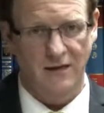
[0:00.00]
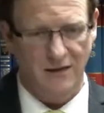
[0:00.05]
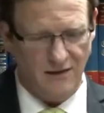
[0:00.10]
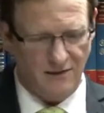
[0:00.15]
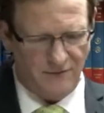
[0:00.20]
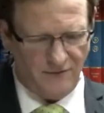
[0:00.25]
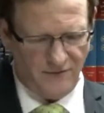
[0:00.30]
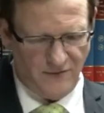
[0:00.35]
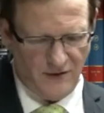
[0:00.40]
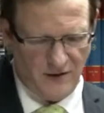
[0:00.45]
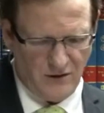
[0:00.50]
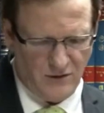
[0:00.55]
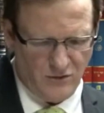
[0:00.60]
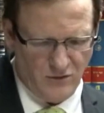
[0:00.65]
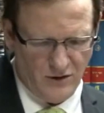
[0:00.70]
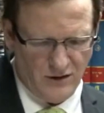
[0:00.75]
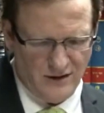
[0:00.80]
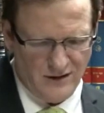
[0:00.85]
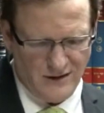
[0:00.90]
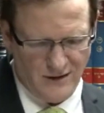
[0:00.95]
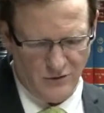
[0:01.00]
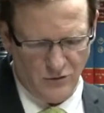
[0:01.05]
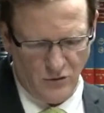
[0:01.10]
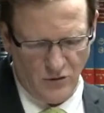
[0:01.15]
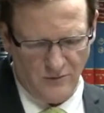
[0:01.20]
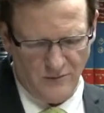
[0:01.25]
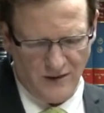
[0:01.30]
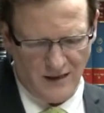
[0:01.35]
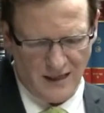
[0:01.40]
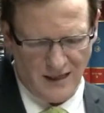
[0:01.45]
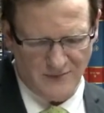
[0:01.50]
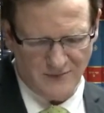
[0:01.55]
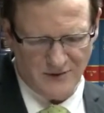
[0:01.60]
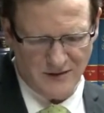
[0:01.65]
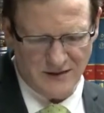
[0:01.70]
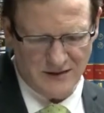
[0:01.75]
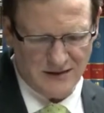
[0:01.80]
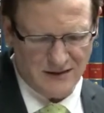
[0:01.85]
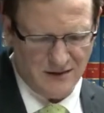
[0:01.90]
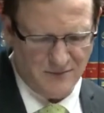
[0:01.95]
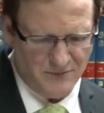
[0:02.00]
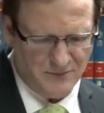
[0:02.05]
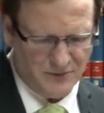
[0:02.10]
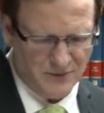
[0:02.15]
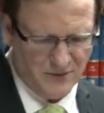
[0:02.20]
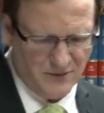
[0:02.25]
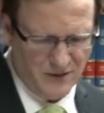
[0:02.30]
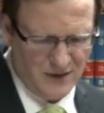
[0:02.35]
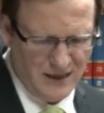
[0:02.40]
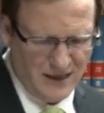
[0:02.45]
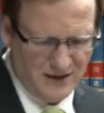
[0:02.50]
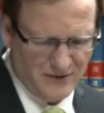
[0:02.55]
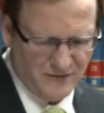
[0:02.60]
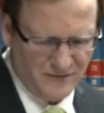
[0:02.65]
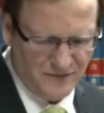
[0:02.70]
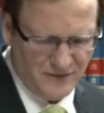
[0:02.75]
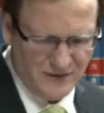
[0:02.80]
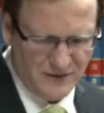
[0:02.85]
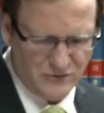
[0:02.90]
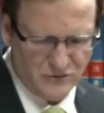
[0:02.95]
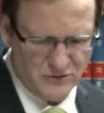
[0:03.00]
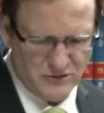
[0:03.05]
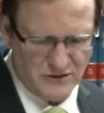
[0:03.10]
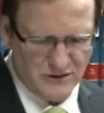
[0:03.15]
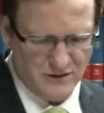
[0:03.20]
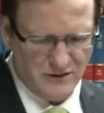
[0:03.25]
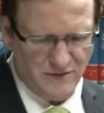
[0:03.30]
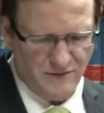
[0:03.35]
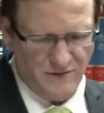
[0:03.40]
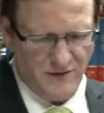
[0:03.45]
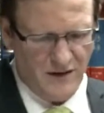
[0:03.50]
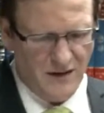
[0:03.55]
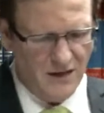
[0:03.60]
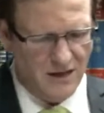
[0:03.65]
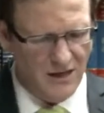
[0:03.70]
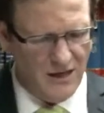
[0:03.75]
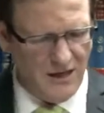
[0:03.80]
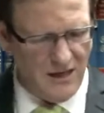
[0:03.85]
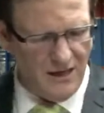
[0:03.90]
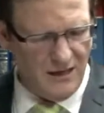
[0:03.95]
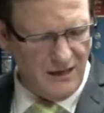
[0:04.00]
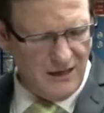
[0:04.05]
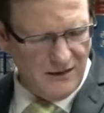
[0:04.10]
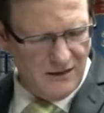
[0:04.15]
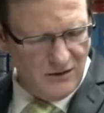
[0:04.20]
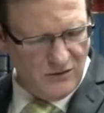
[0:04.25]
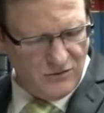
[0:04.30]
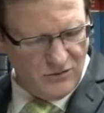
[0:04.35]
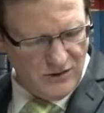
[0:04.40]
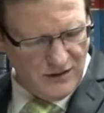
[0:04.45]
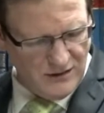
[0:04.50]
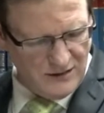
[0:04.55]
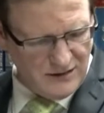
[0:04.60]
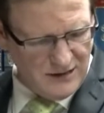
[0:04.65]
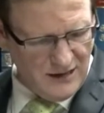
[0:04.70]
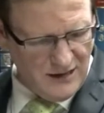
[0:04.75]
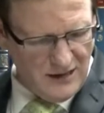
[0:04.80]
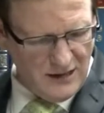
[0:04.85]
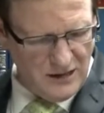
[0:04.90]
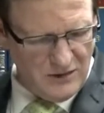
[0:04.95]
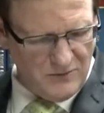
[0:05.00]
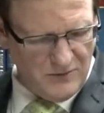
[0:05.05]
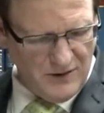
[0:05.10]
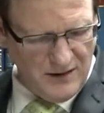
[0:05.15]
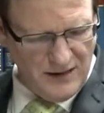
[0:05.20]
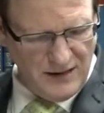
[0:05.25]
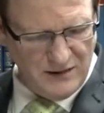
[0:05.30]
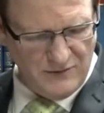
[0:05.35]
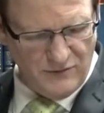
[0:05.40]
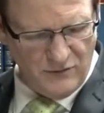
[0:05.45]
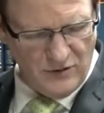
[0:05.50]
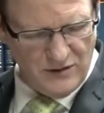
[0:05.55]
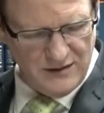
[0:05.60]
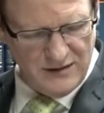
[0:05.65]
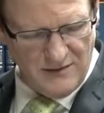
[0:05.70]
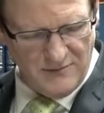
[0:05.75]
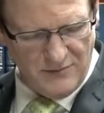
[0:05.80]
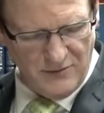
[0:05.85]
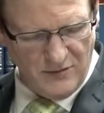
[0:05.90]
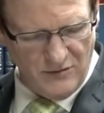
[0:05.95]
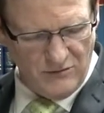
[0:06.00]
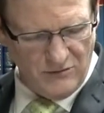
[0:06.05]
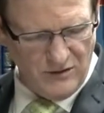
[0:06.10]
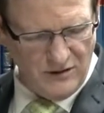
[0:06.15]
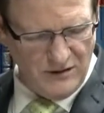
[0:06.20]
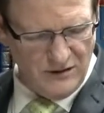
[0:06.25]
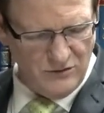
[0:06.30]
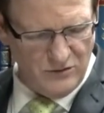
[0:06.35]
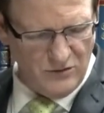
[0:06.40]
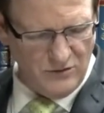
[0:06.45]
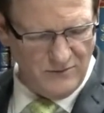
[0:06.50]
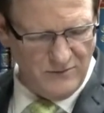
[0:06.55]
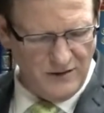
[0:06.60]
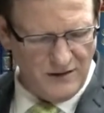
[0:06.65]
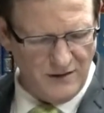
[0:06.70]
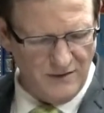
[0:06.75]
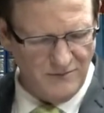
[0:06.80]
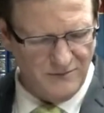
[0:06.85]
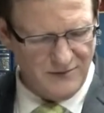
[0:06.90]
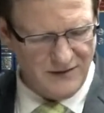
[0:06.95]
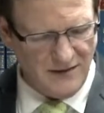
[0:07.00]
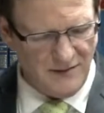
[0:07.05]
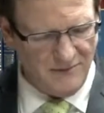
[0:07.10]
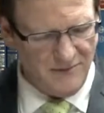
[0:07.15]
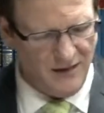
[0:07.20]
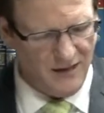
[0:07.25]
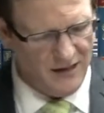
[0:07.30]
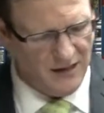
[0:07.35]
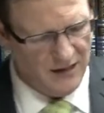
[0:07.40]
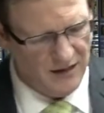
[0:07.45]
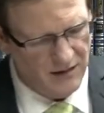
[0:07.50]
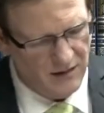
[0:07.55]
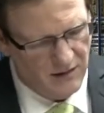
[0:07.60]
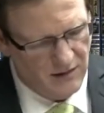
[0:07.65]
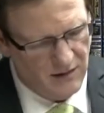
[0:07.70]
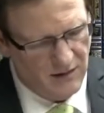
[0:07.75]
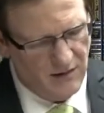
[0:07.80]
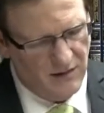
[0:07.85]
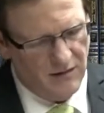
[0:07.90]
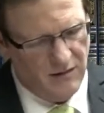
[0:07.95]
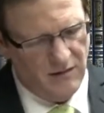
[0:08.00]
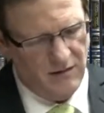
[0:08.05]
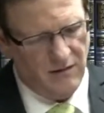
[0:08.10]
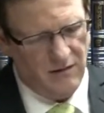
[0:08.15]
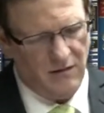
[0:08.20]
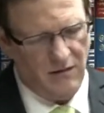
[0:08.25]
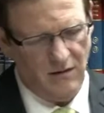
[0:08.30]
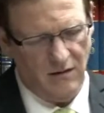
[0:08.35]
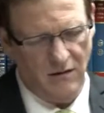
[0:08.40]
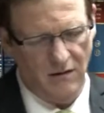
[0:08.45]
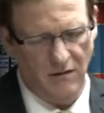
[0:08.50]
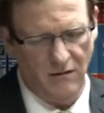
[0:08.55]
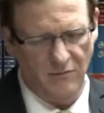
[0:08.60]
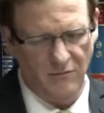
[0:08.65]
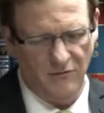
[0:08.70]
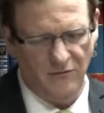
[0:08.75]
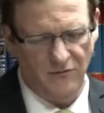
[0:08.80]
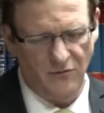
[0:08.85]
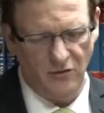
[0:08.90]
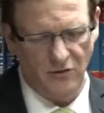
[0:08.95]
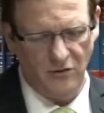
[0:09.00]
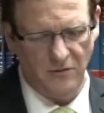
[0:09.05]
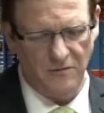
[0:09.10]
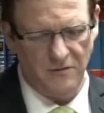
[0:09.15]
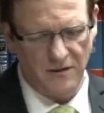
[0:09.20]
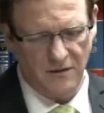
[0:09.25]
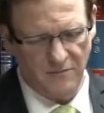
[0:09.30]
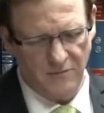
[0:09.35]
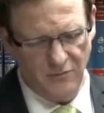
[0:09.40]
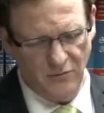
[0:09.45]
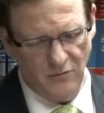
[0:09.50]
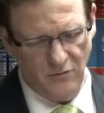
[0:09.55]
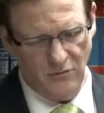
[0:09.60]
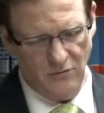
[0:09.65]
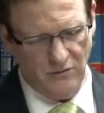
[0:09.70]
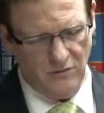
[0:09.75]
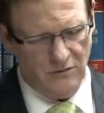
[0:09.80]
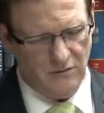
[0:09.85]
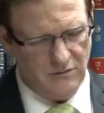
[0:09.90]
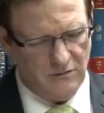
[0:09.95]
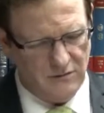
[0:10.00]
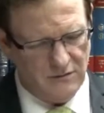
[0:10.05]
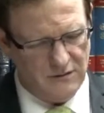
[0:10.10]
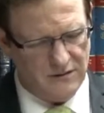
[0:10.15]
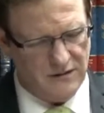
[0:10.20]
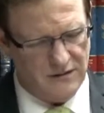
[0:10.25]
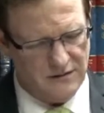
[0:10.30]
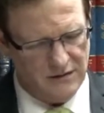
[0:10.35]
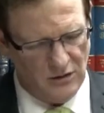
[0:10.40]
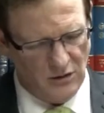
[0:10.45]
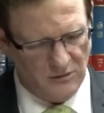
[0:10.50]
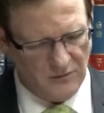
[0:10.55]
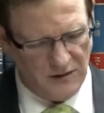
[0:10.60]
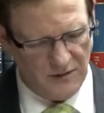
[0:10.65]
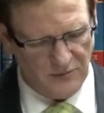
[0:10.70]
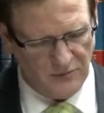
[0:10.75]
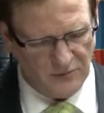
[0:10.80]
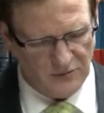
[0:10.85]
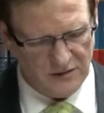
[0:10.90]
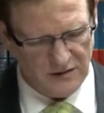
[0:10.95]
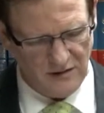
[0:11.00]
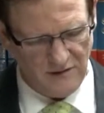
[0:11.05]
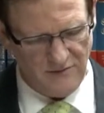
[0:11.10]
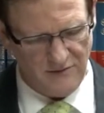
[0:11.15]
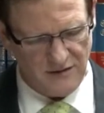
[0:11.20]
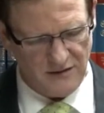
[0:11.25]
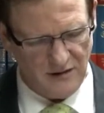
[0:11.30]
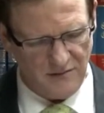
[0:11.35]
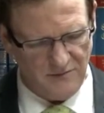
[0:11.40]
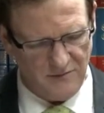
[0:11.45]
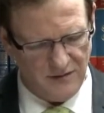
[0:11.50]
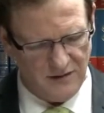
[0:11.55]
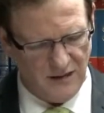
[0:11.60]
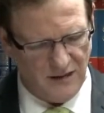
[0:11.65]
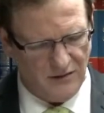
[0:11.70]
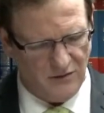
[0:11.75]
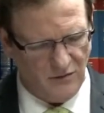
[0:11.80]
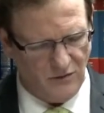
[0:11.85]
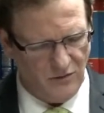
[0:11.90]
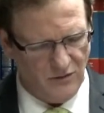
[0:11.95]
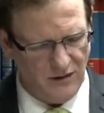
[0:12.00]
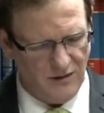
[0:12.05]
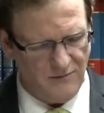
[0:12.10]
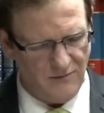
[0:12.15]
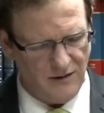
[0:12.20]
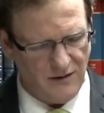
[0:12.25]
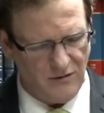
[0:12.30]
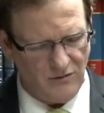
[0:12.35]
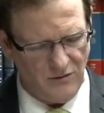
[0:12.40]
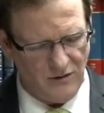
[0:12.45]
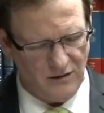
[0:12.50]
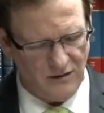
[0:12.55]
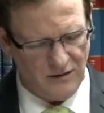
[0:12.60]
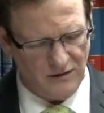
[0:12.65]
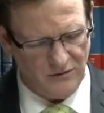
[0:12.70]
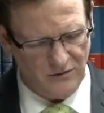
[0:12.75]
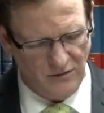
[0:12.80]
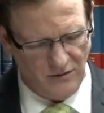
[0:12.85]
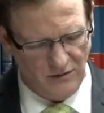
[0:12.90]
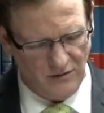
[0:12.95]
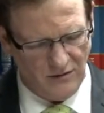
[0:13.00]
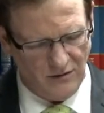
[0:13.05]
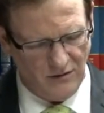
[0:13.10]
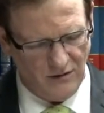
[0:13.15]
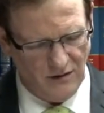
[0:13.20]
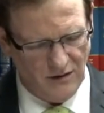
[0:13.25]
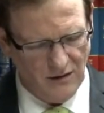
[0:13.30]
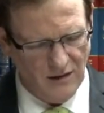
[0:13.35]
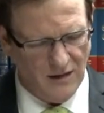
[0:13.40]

If a Kohen Gadol becomes temporarily unfit to serve, another Kohen take his place. For example, the Kohen Gadol becomes Tameh uh, before Yom Kippur. Since the Yom Kippur service can be done only by Kohen Gadol,